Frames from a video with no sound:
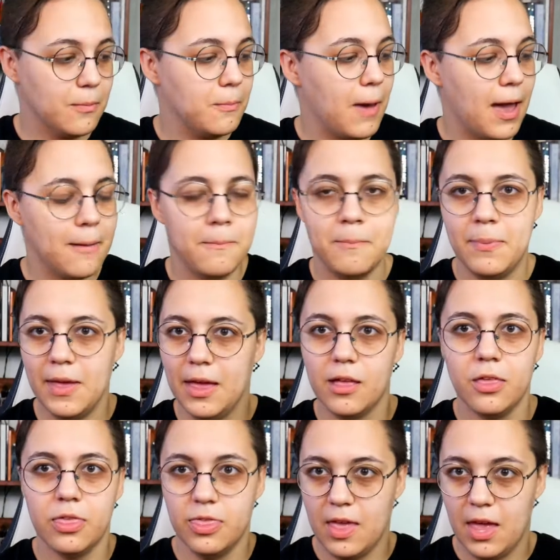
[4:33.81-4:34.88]
my big
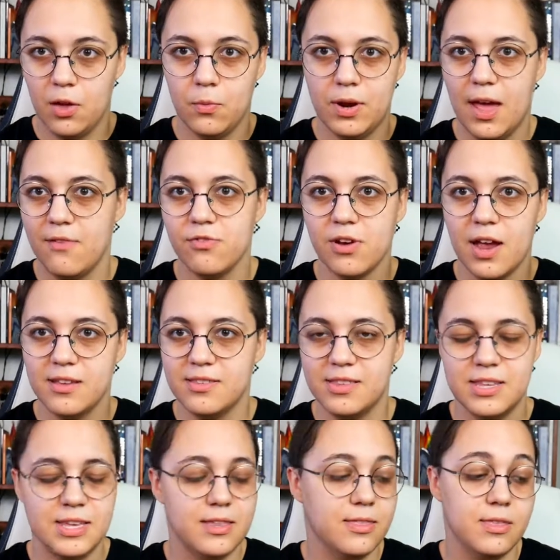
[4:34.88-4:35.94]
thing whenever I
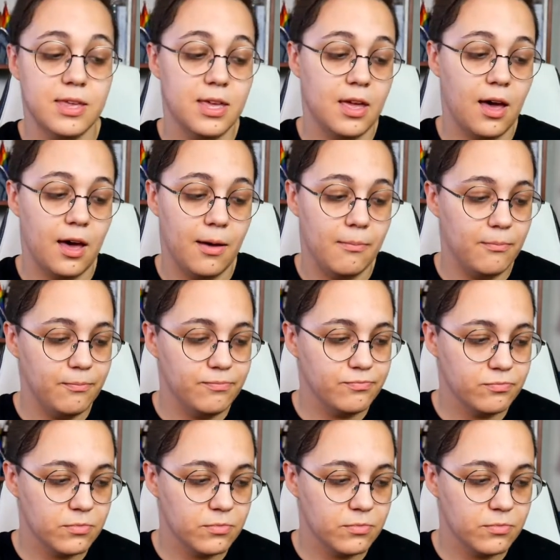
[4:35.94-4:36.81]
see the um,